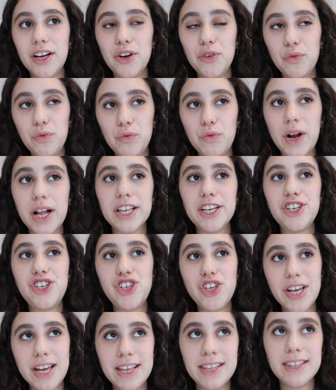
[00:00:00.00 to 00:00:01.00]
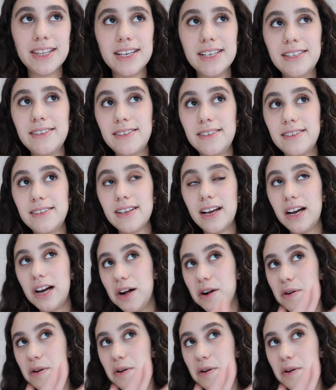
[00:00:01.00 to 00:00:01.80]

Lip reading: relishing this